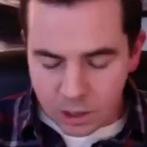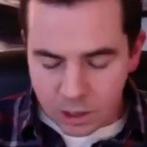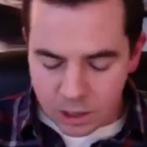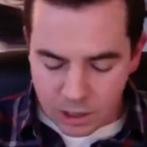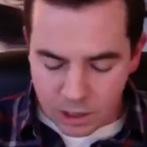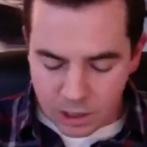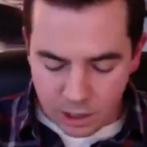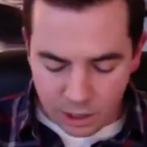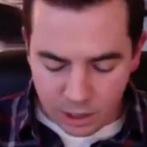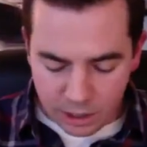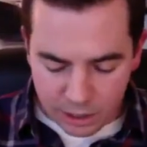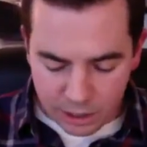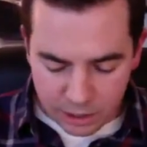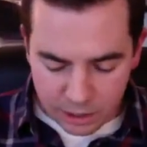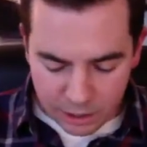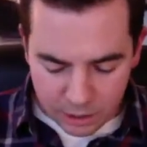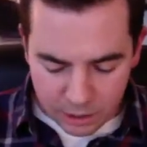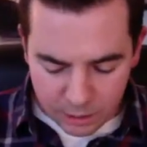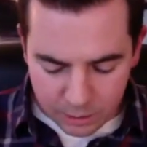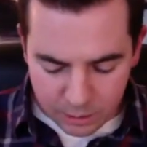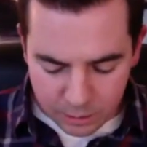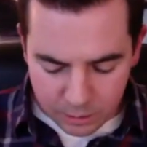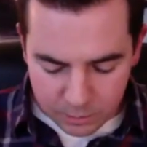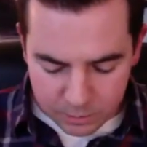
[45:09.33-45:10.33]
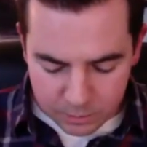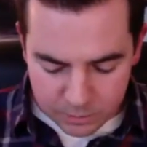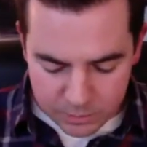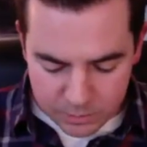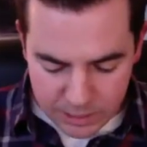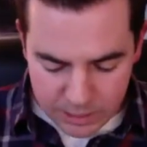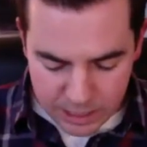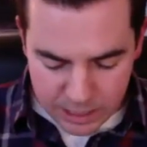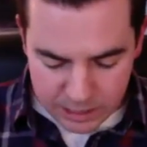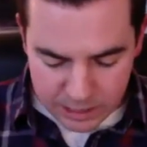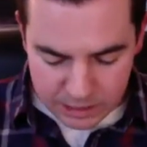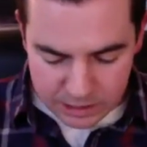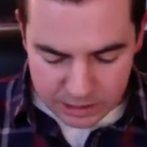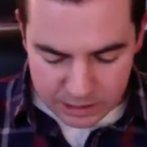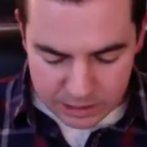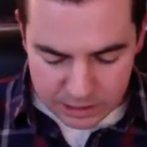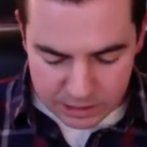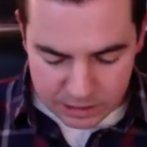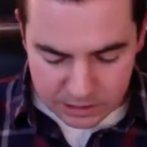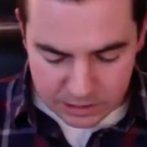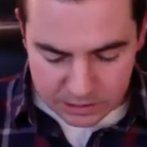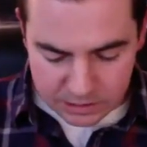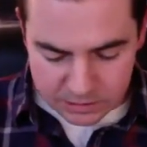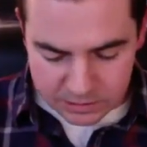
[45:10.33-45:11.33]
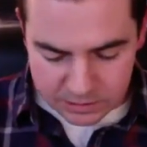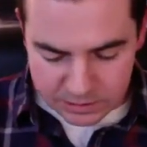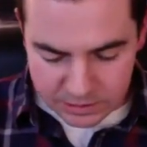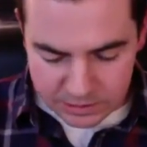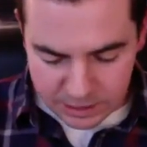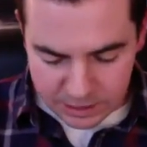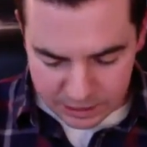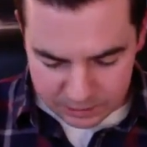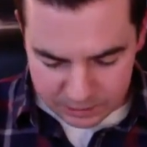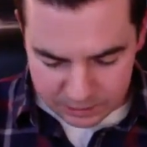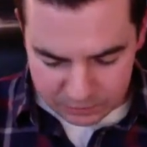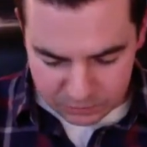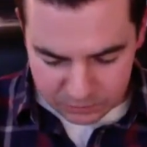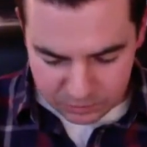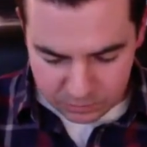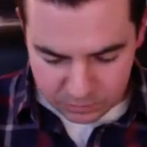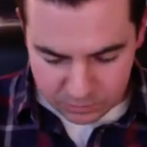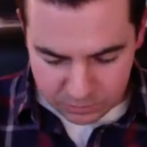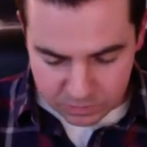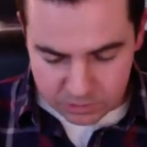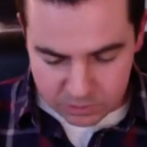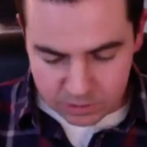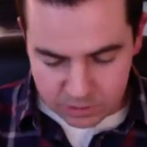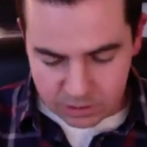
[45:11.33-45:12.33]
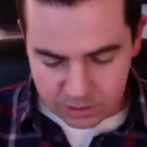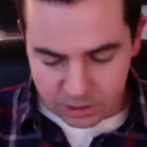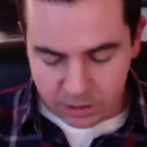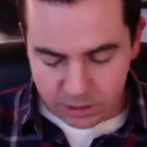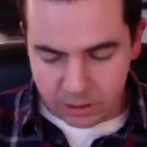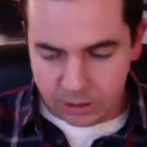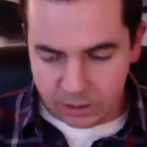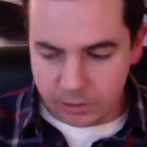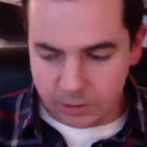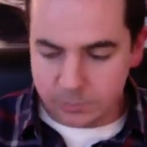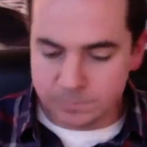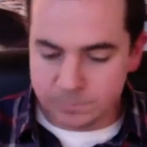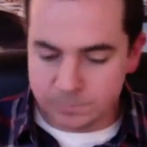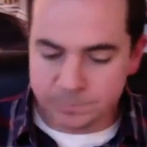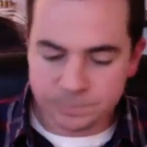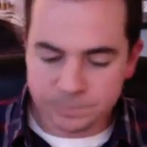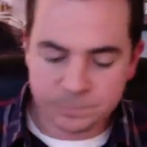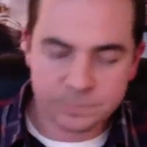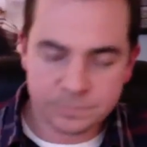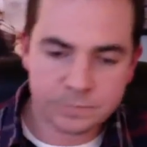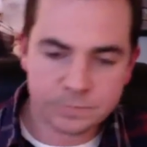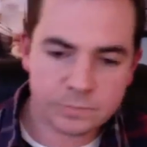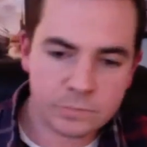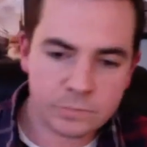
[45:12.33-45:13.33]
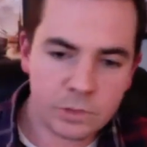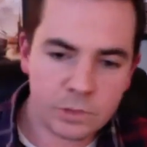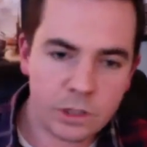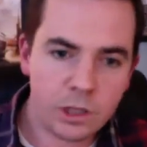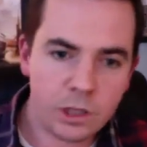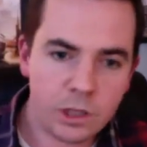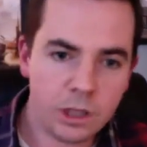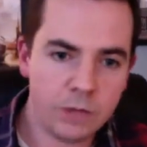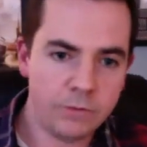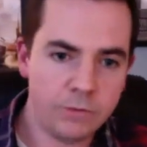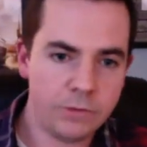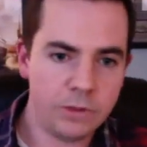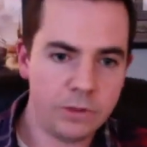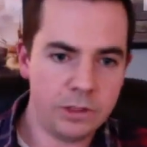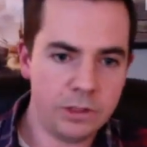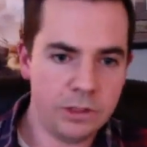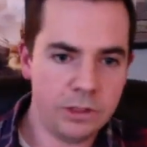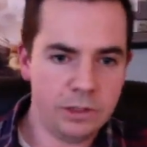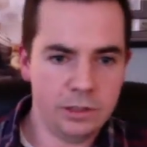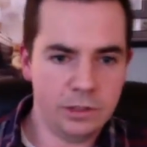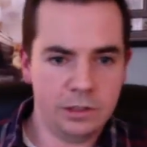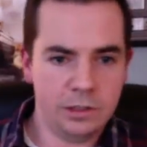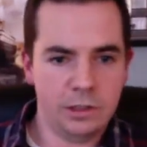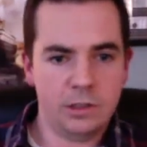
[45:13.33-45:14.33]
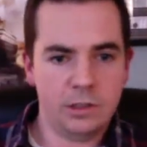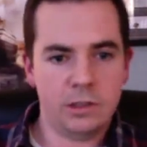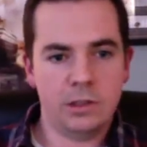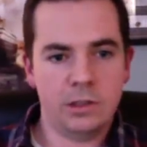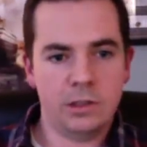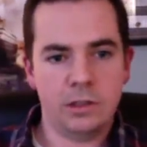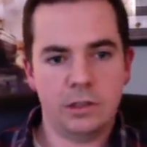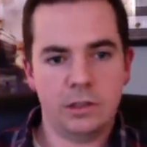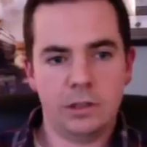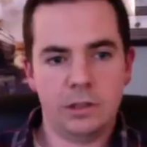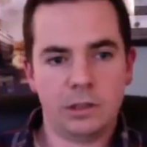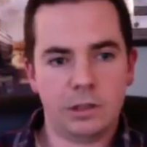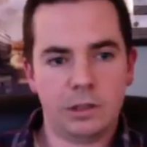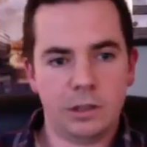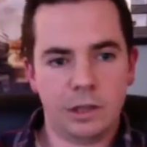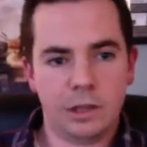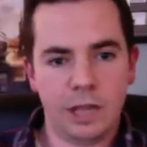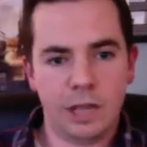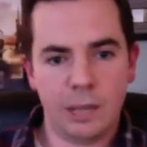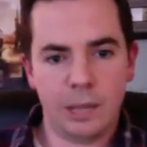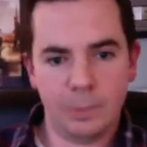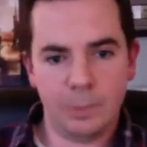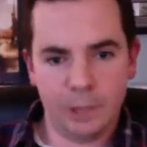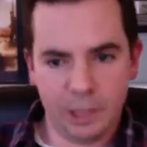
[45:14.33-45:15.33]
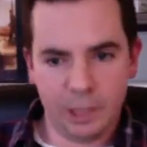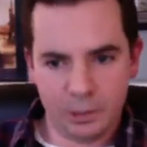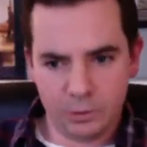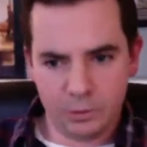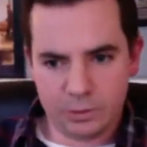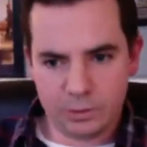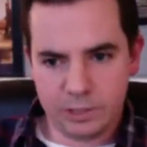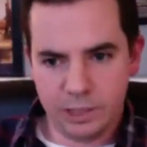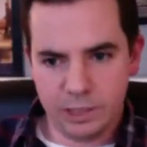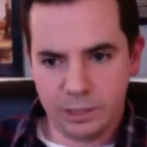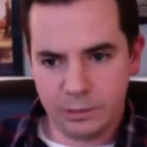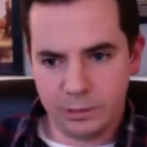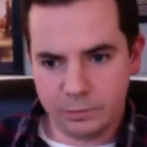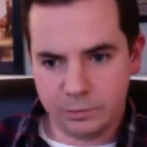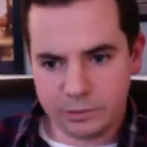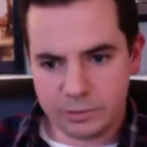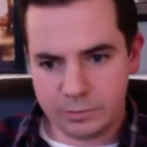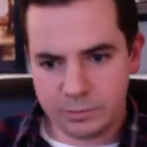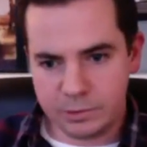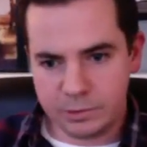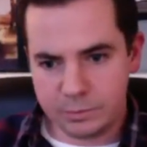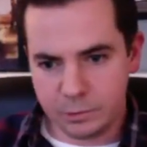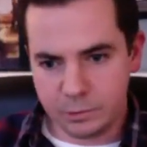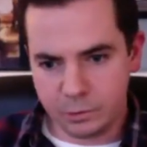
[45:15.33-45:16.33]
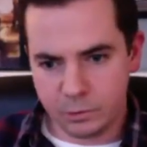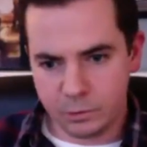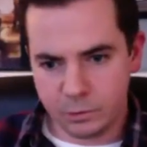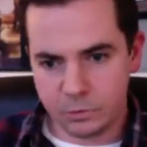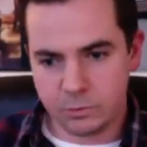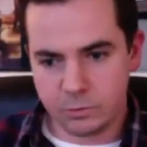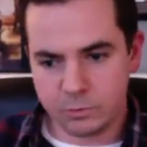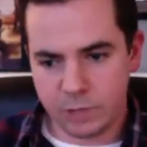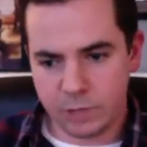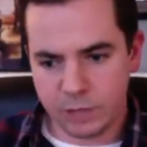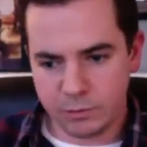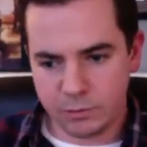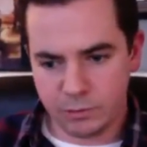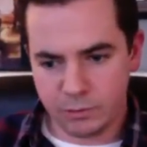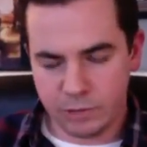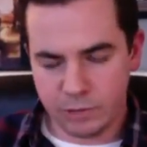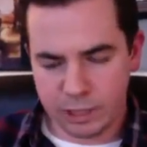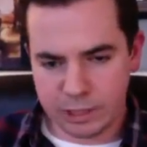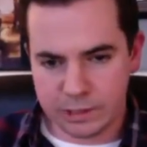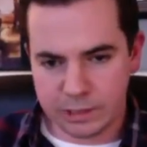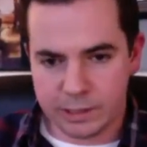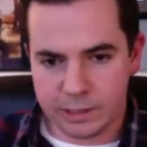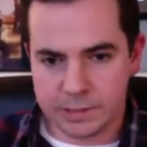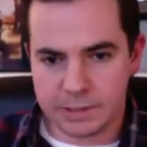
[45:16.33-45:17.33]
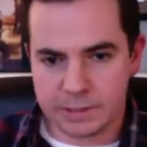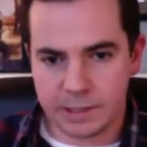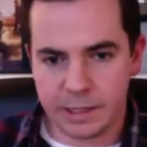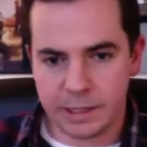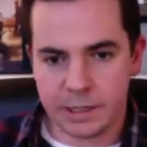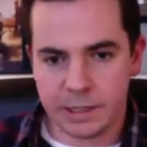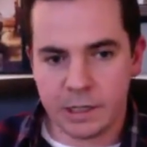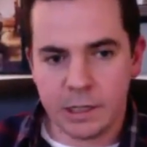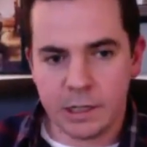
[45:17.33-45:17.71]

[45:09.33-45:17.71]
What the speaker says: That is the dining room of the Abaddon Hotel. Some people will probably recognize that.